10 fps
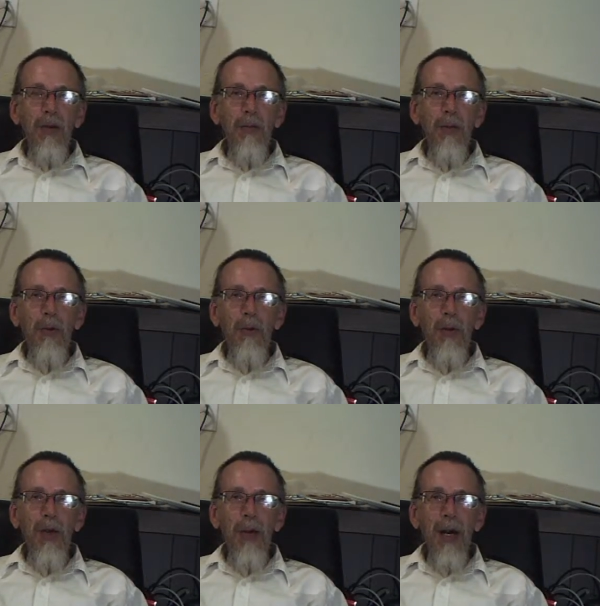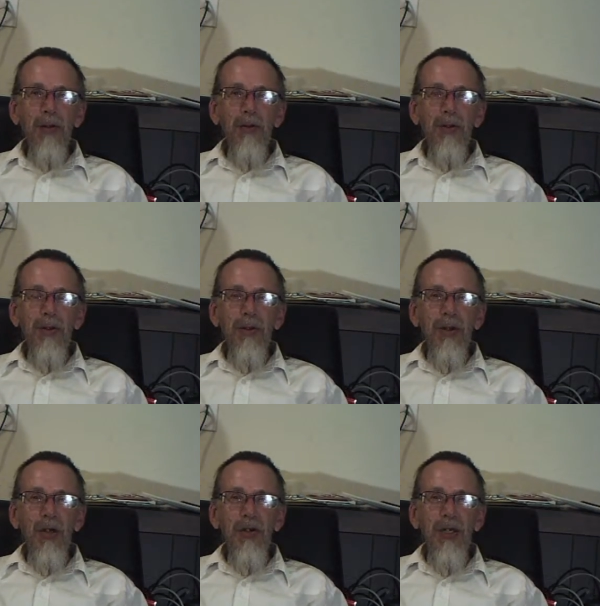Probably about
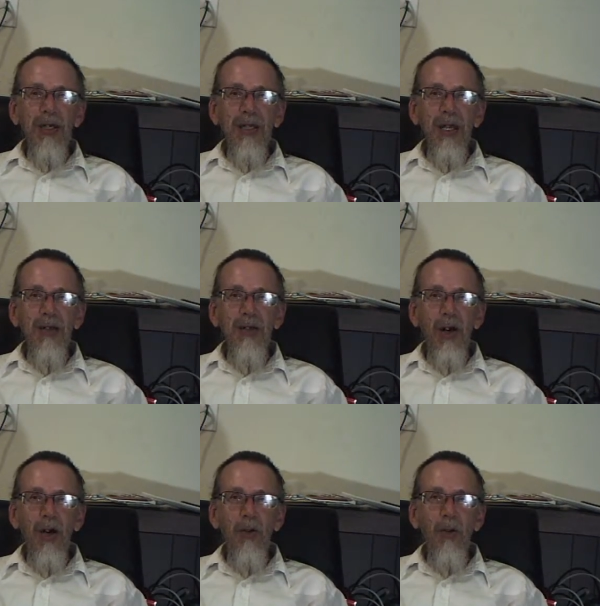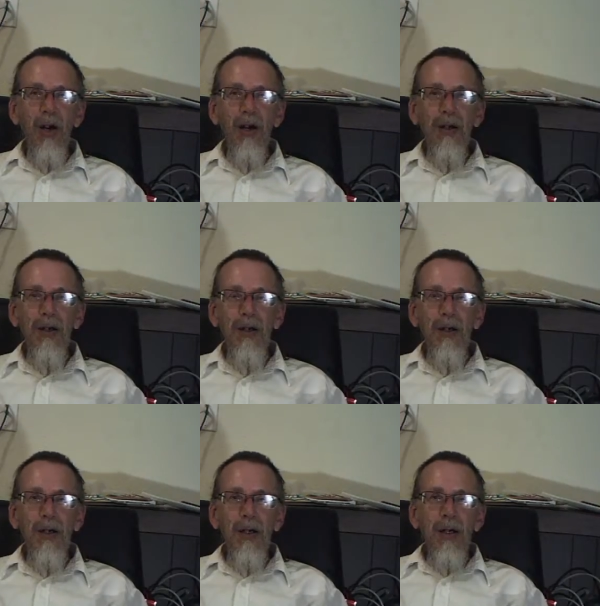13 years ago,
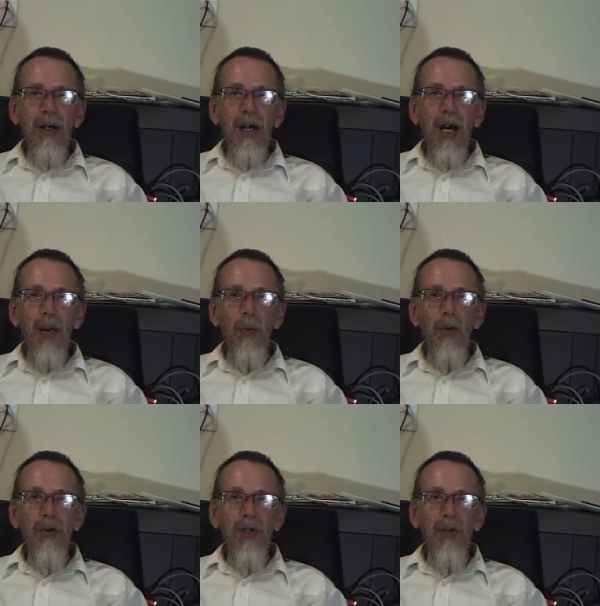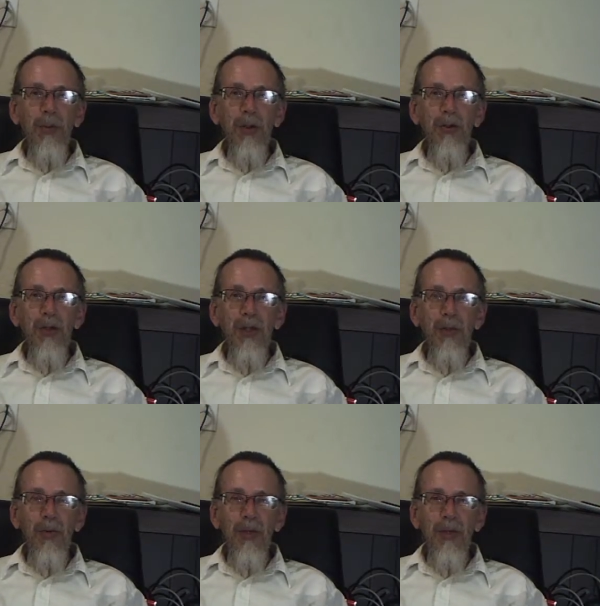I bought a computer that was